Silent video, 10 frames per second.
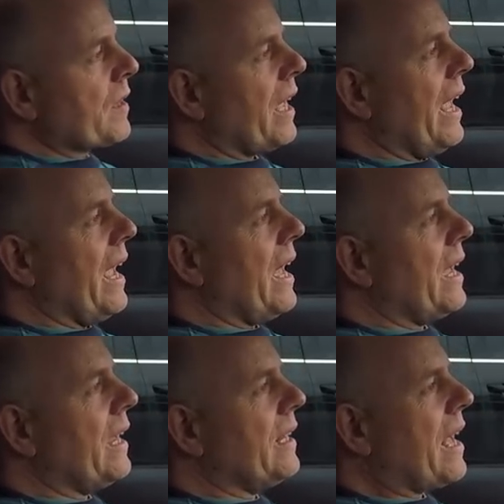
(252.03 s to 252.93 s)

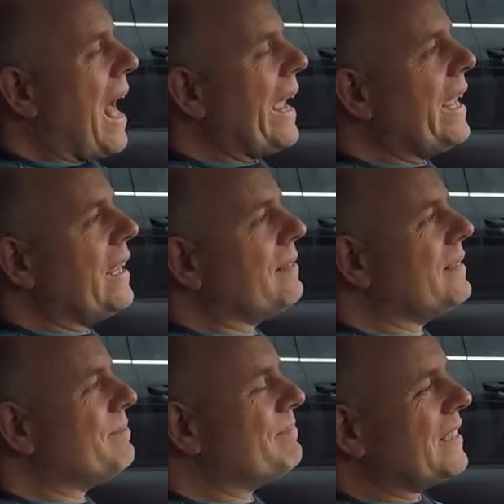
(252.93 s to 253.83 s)
and
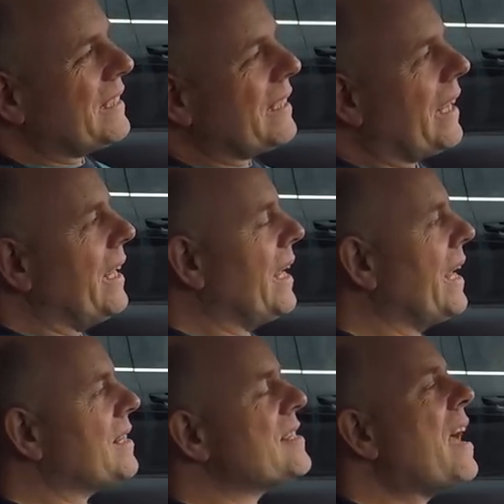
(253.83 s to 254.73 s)

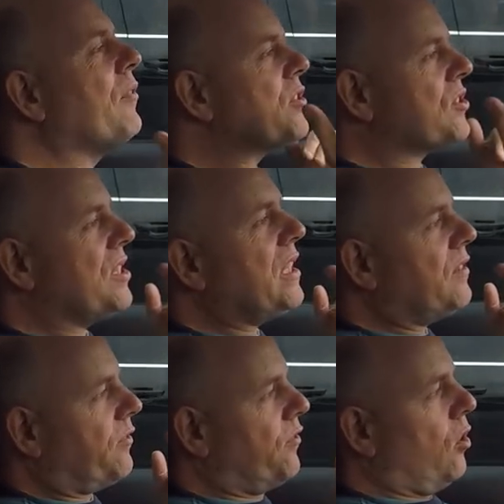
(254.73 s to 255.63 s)
it's never
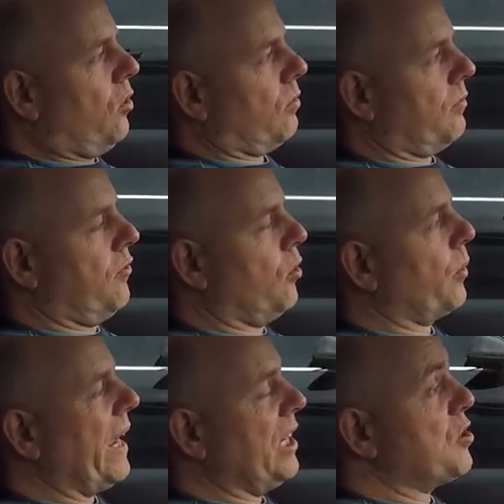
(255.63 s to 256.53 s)
seen full
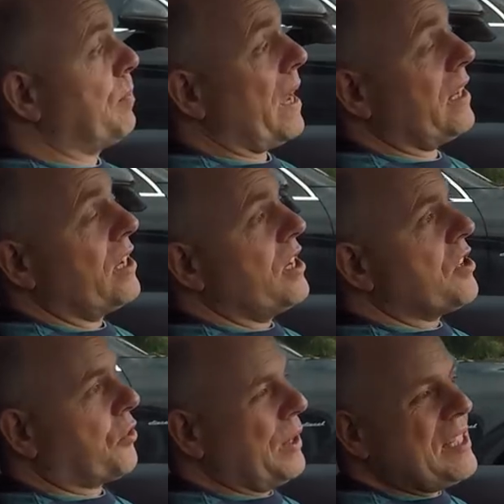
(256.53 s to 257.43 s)
range, but
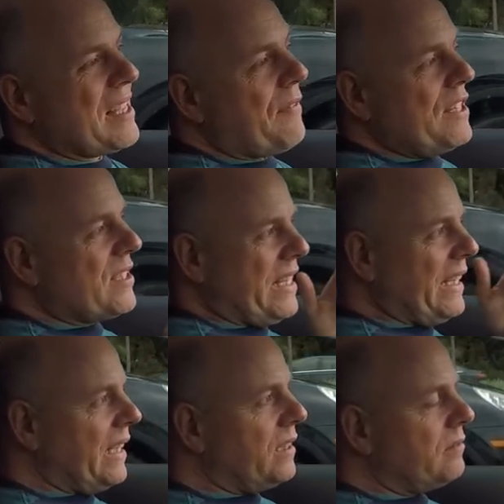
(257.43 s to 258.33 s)

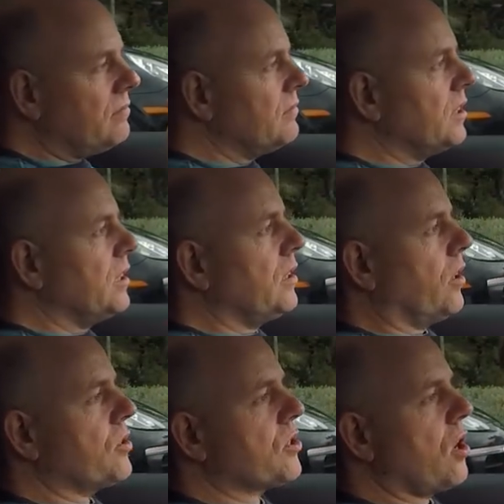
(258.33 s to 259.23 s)
317
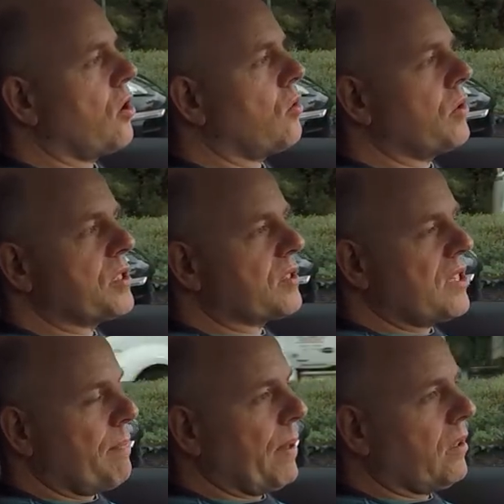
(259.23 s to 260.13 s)
or so was
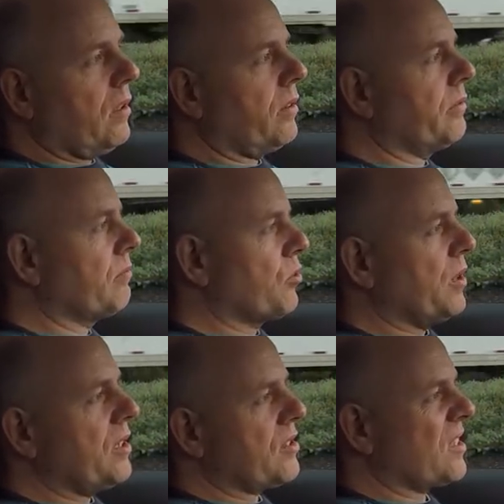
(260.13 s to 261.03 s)
typical,
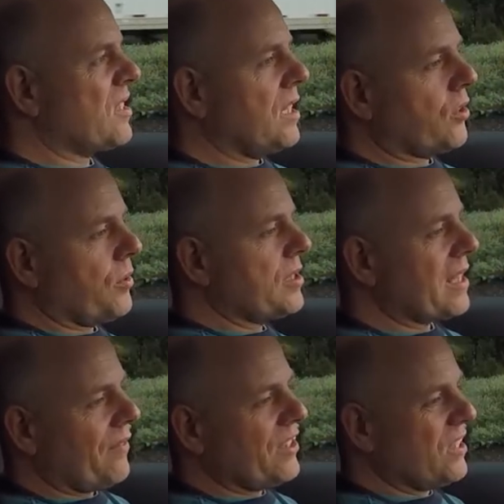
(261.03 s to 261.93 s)
316,
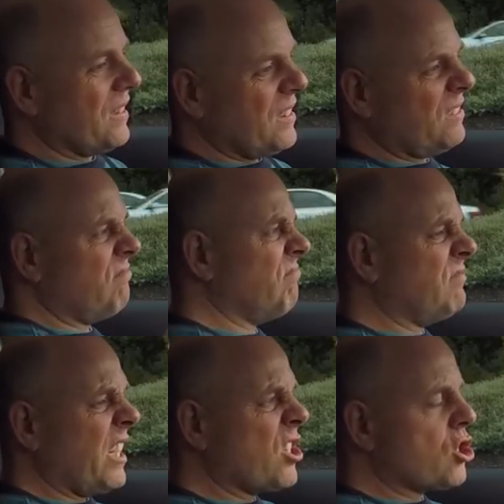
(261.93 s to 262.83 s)

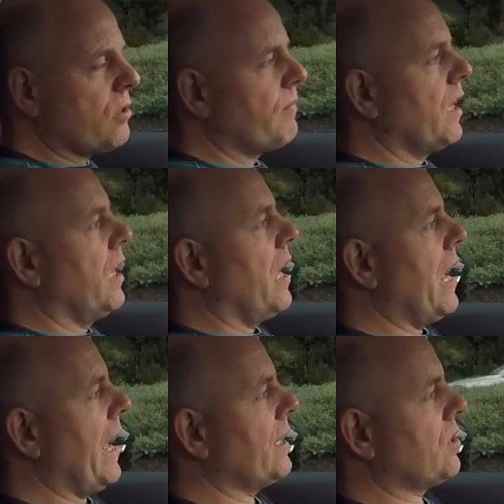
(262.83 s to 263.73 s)
317-ish
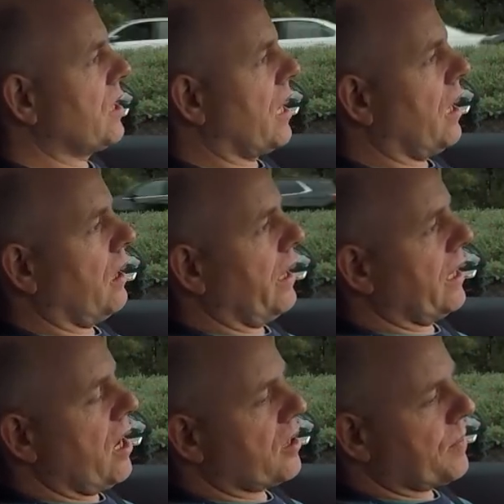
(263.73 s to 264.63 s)
at
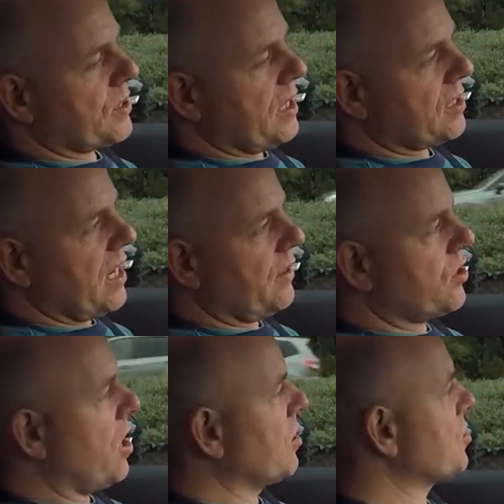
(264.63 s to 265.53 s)
100% state of
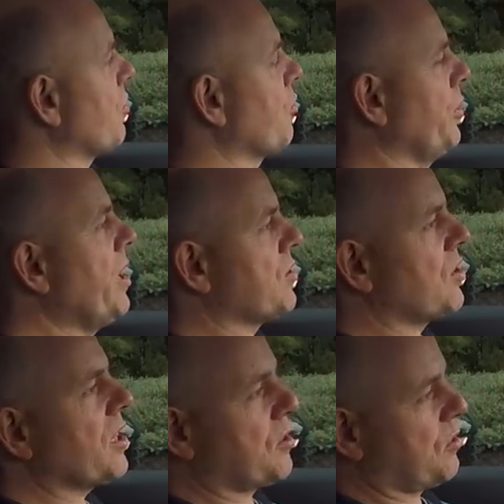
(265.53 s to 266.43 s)
charge. So
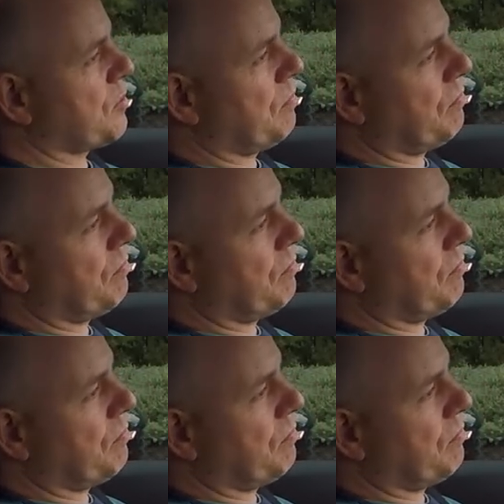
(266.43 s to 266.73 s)
306 was